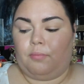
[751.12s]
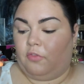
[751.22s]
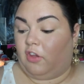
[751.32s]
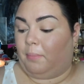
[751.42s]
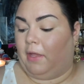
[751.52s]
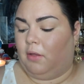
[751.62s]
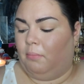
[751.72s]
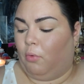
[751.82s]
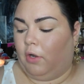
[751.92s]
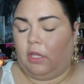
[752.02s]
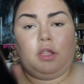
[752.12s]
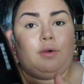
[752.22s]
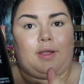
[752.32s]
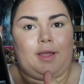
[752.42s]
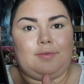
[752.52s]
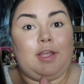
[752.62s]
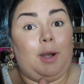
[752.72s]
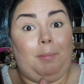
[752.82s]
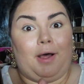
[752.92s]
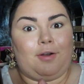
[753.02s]
It's like my morning yoga in
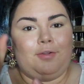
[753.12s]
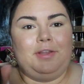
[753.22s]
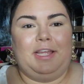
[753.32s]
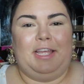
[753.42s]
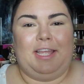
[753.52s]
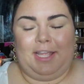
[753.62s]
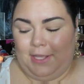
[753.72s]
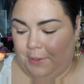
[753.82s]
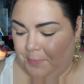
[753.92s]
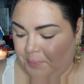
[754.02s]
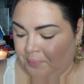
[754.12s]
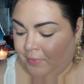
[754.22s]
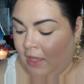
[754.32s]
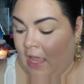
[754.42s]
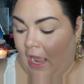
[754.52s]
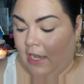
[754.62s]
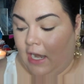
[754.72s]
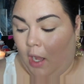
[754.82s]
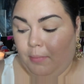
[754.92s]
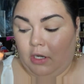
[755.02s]
a bottle. And
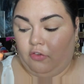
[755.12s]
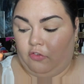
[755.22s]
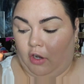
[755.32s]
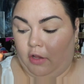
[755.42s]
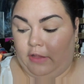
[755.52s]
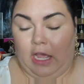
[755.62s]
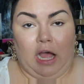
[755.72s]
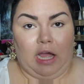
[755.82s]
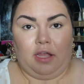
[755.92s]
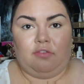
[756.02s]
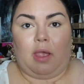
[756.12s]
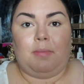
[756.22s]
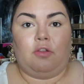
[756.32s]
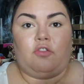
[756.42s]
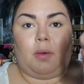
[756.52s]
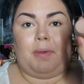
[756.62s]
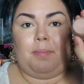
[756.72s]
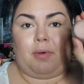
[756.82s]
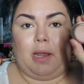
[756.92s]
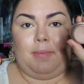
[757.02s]
now I'm going to start on the eyes. I'm going to start by
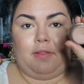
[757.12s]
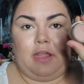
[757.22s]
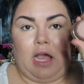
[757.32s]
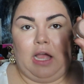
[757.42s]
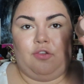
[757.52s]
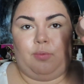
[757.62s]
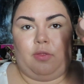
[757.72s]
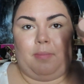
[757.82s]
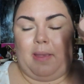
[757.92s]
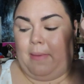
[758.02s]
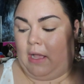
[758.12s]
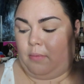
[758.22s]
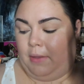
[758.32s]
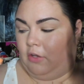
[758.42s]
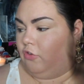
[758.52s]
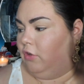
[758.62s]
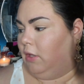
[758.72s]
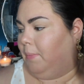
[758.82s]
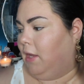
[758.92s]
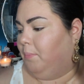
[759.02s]
priming the eyes with my MAC
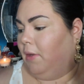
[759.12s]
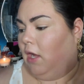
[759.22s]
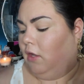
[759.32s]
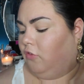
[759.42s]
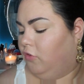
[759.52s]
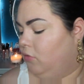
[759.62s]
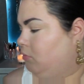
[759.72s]
Painterly Paint Pot.